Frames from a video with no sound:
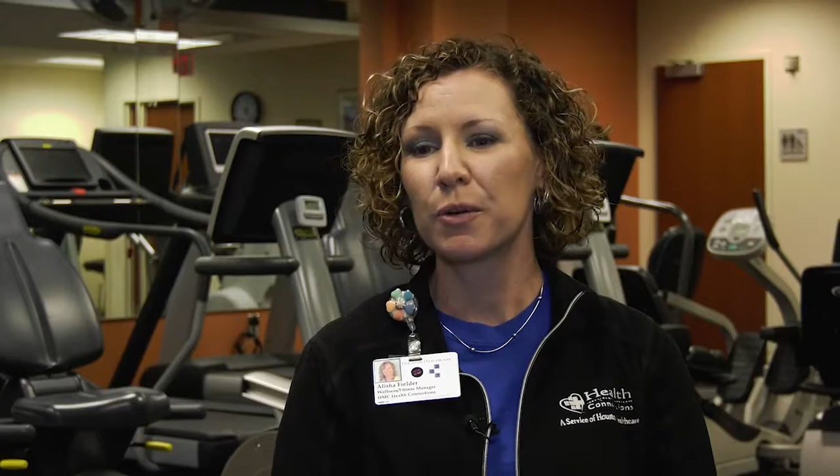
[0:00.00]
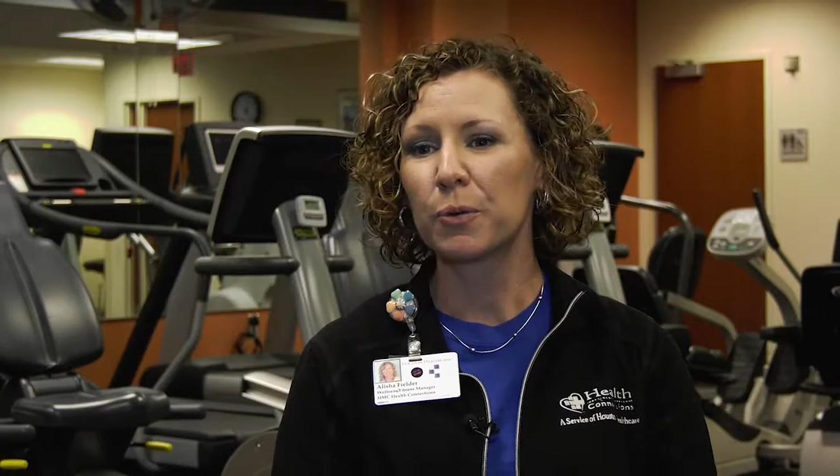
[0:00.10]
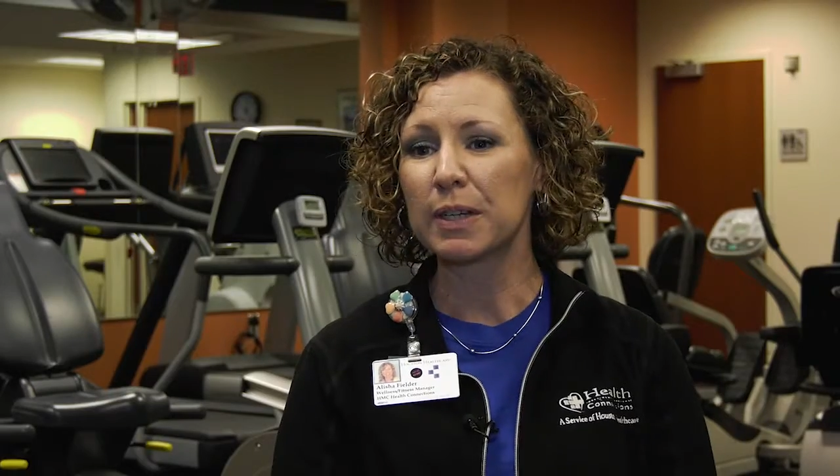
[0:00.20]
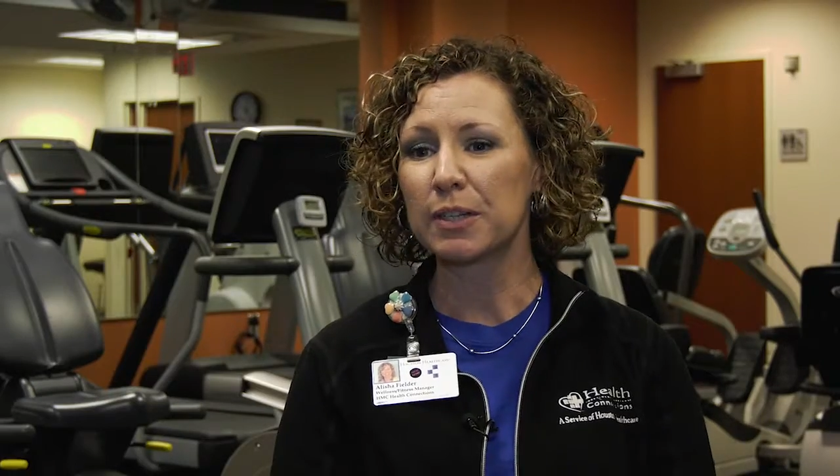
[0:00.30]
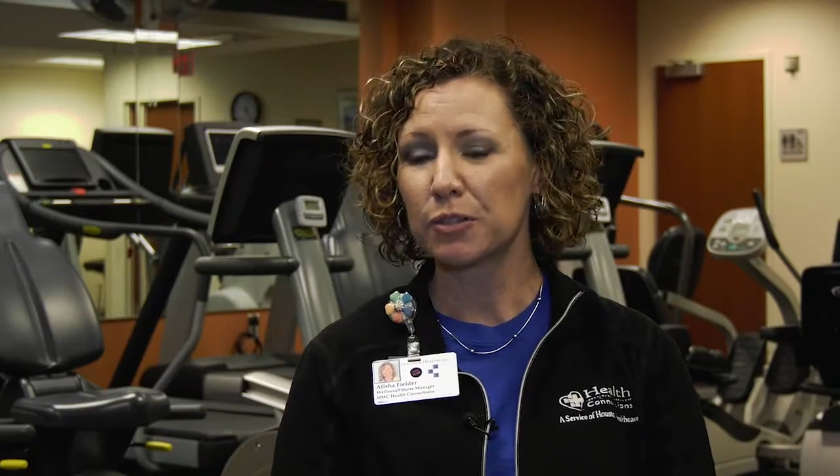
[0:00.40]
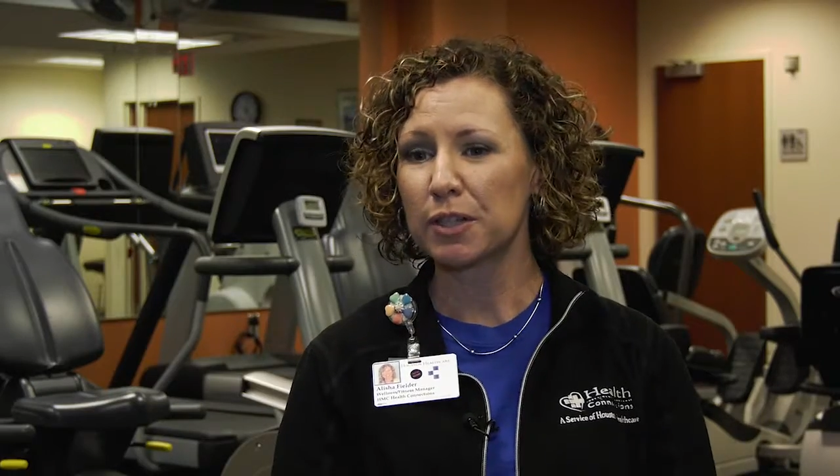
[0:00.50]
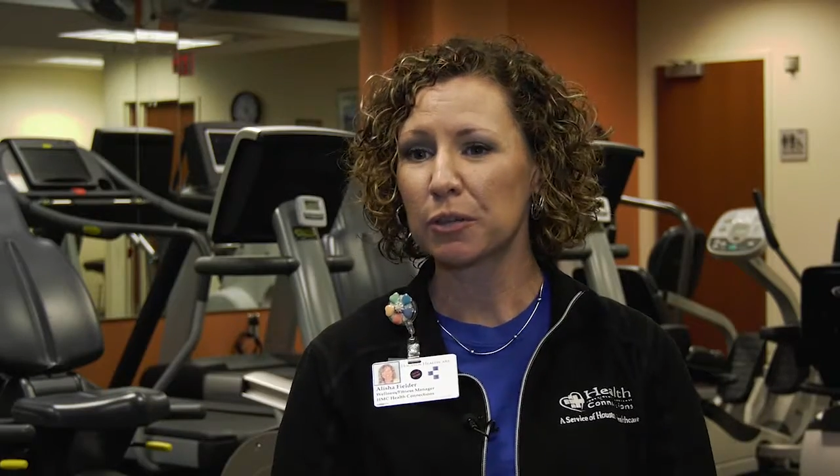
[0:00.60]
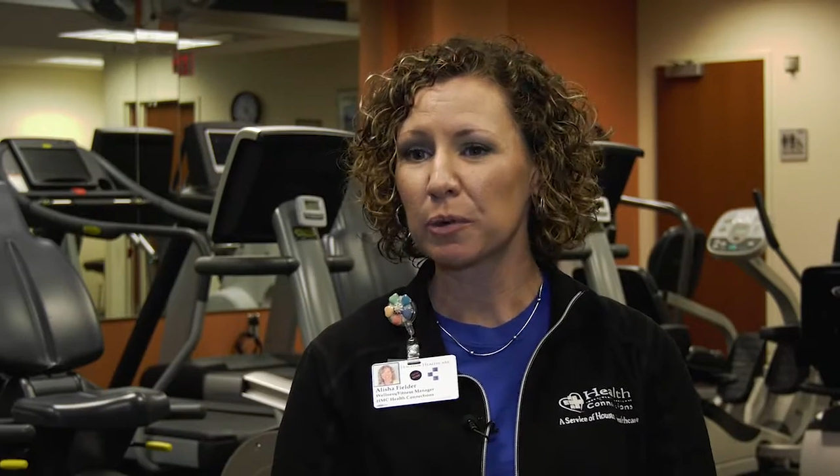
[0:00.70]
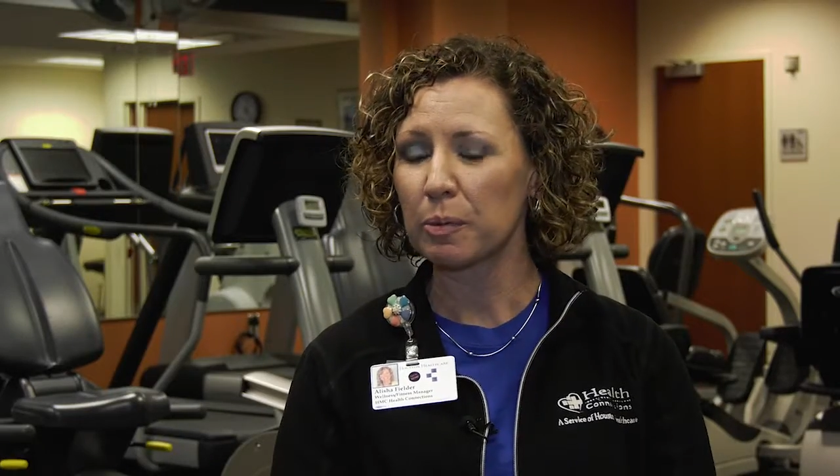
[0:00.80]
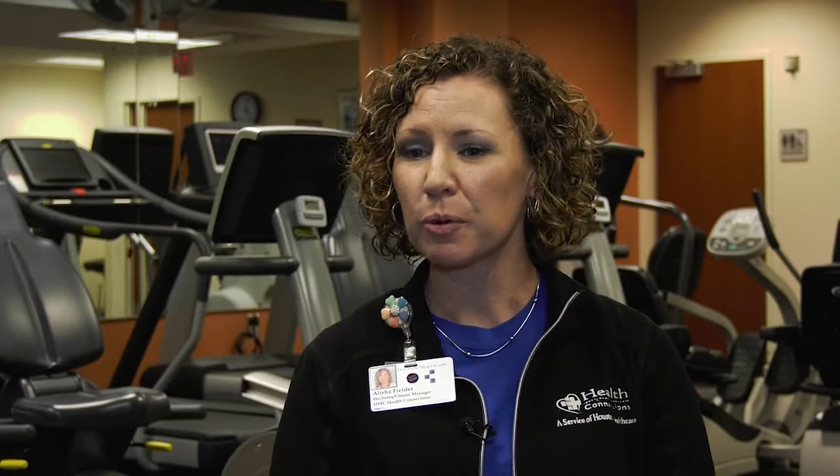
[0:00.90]
We do
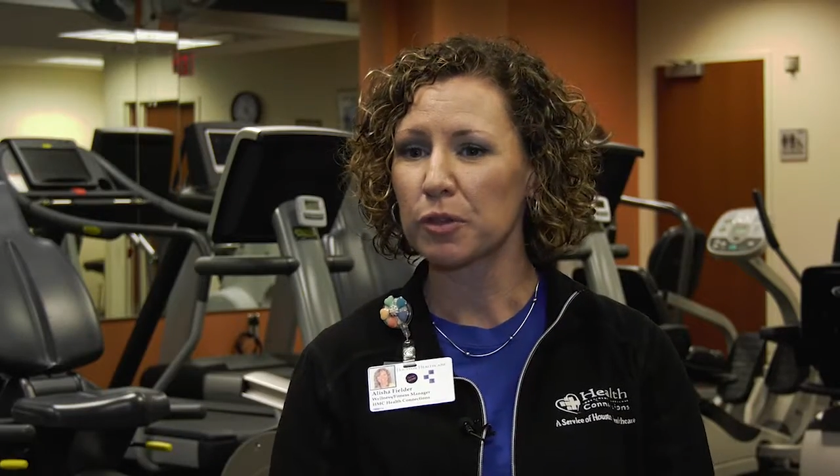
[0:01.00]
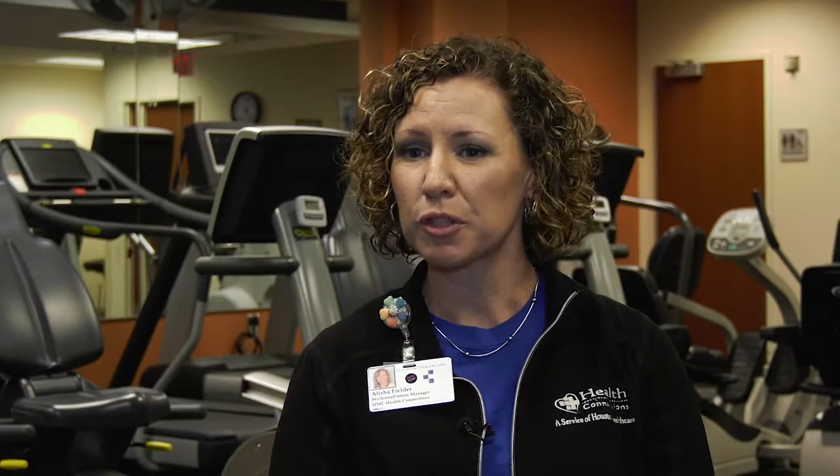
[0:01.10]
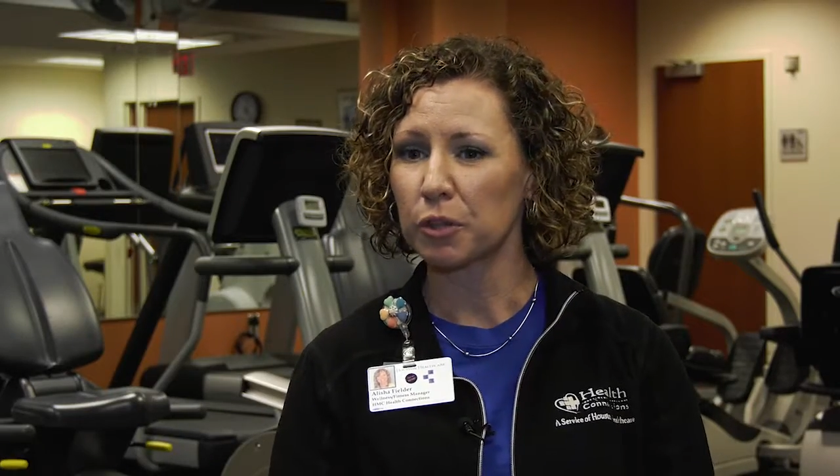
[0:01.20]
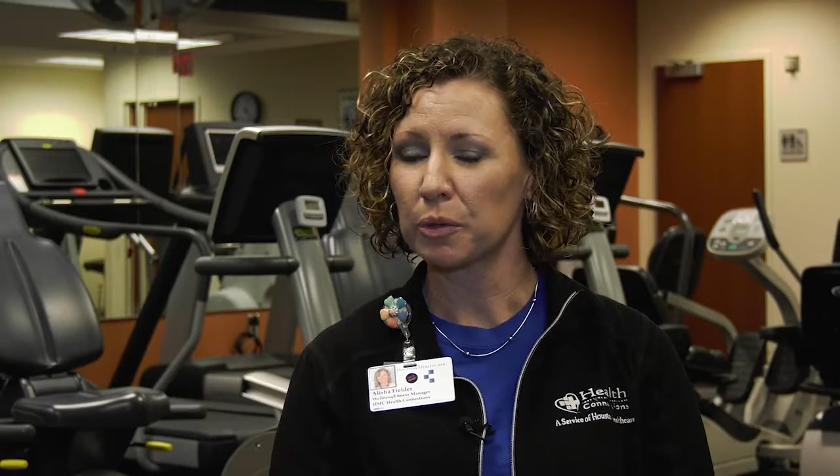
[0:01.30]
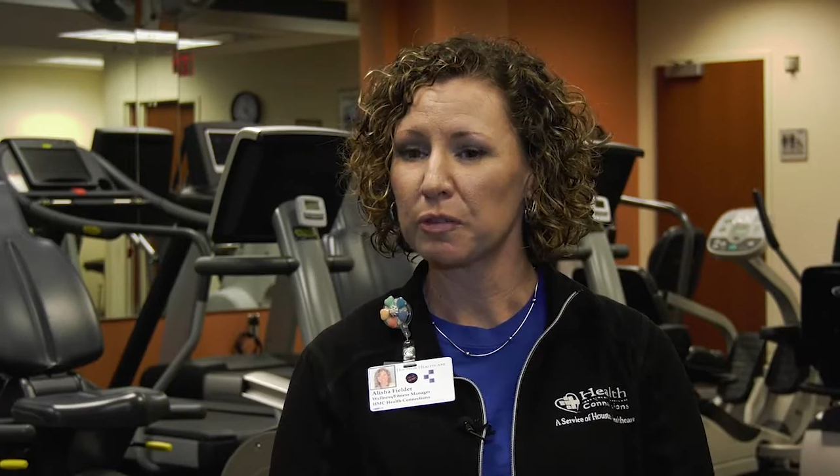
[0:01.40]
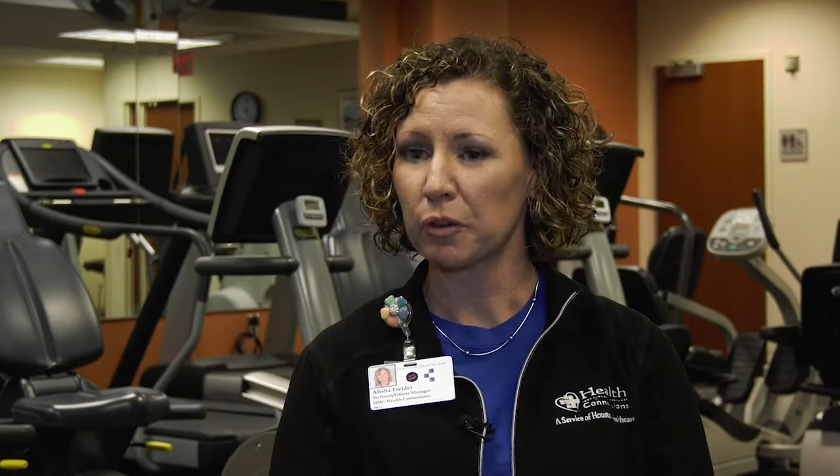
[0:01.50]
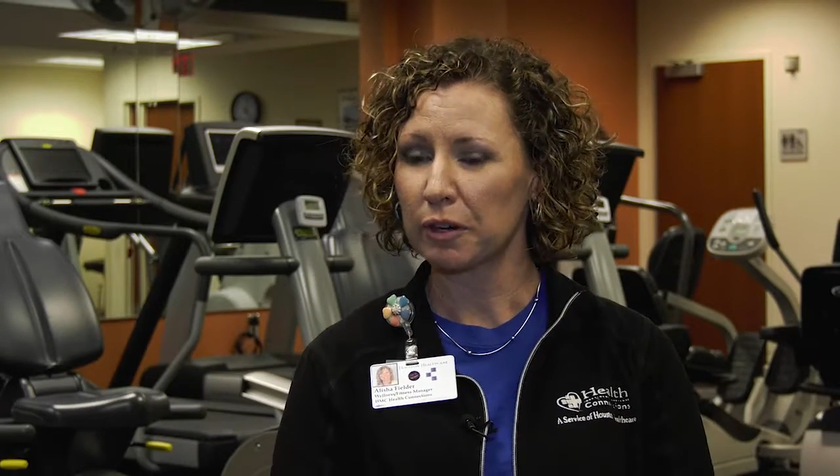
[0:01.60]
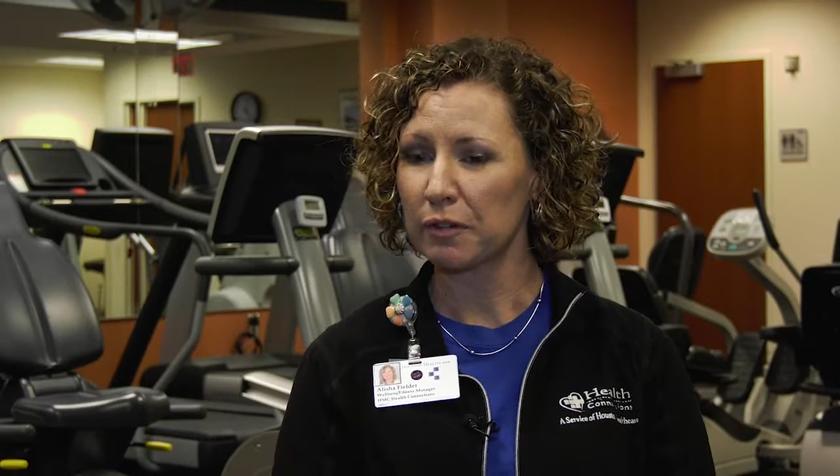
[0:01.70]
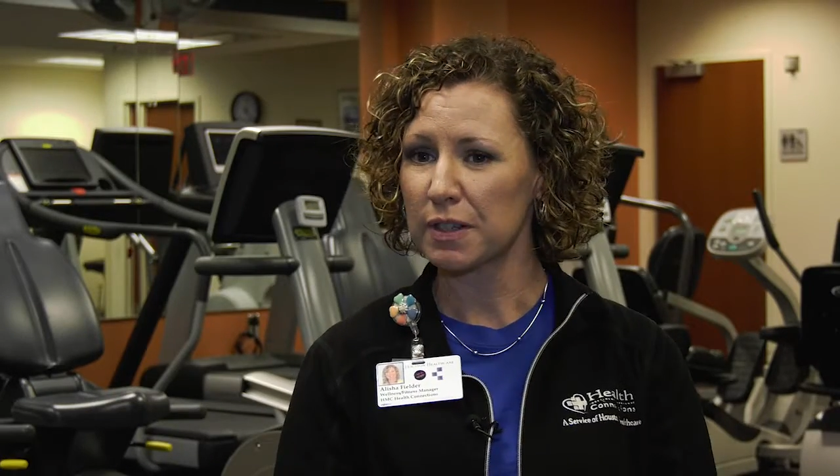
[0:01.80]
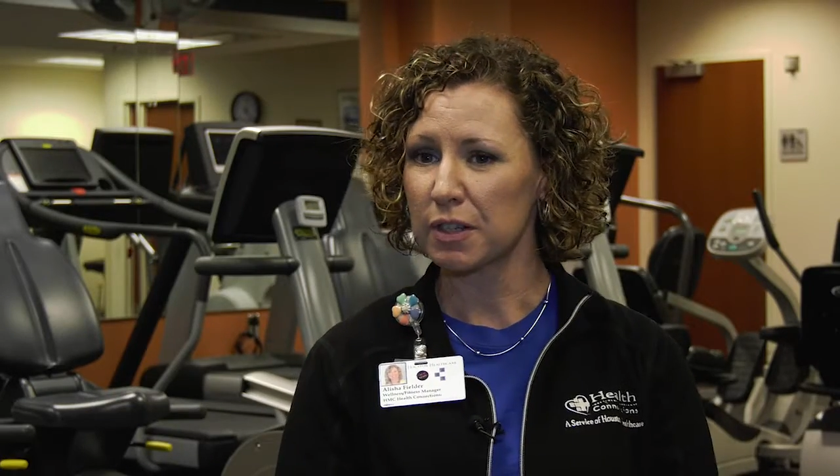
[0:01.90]
send reports to your
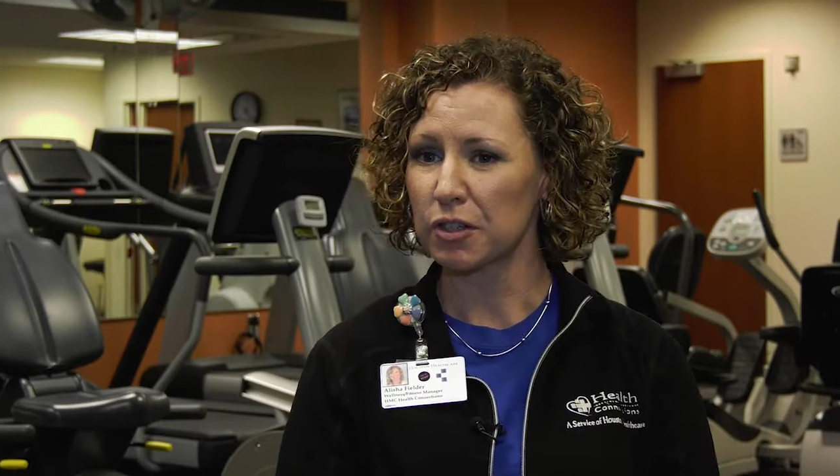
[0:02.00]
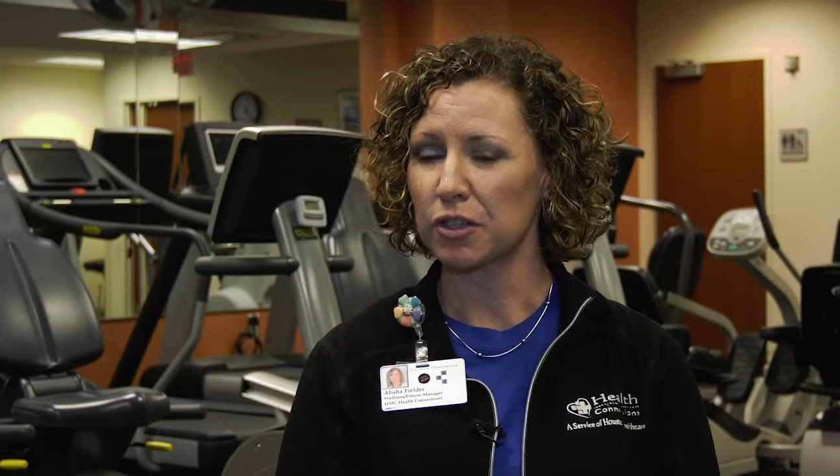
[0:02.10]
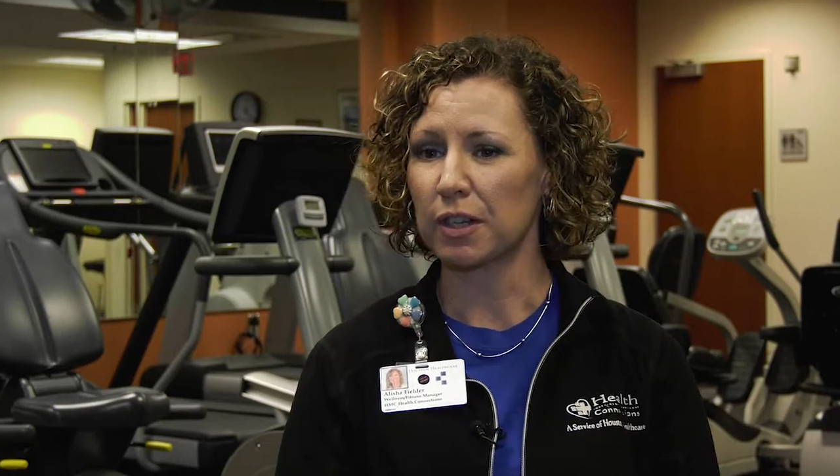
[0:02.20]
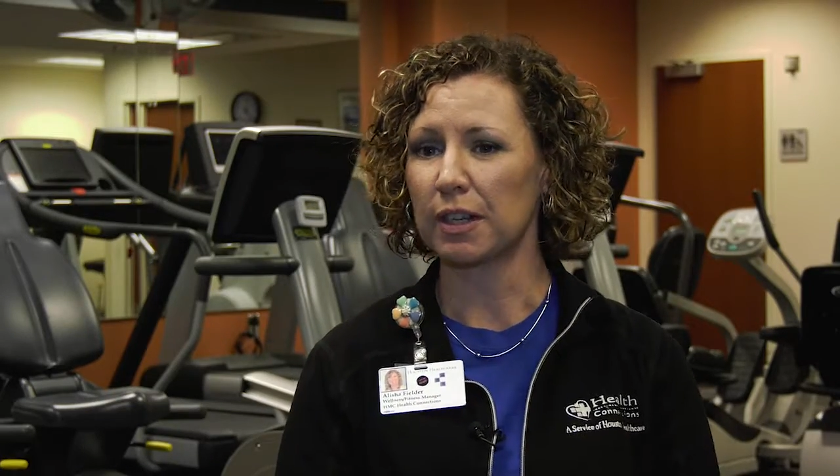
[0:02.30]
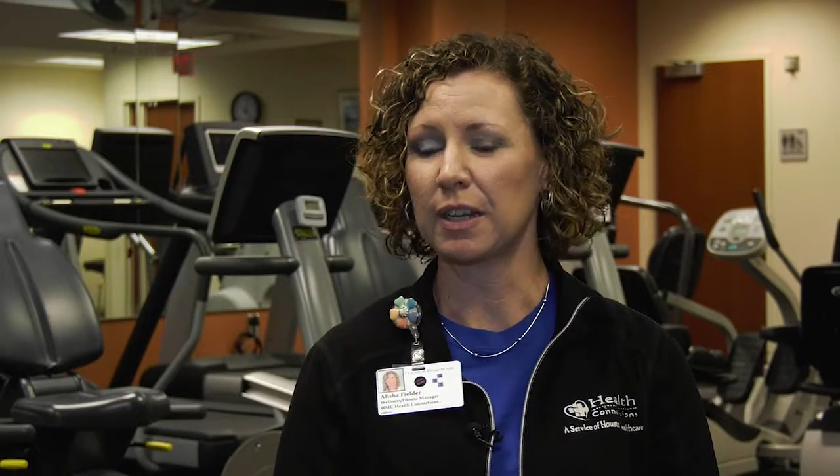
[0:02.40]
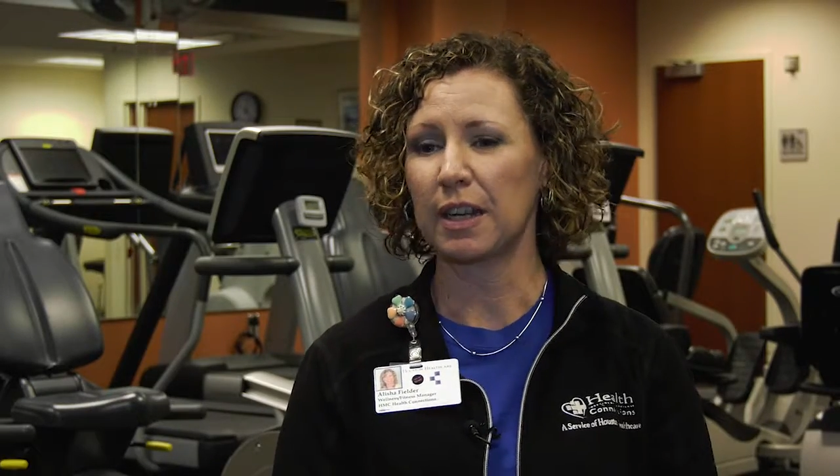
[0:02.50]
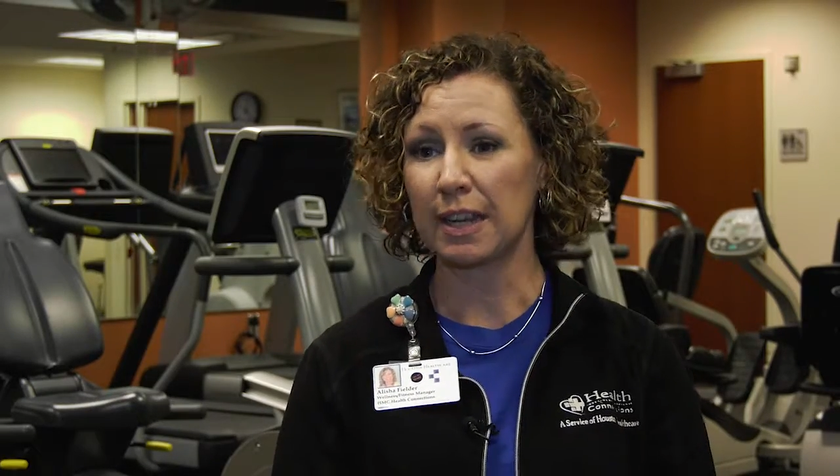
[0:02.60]
referring physician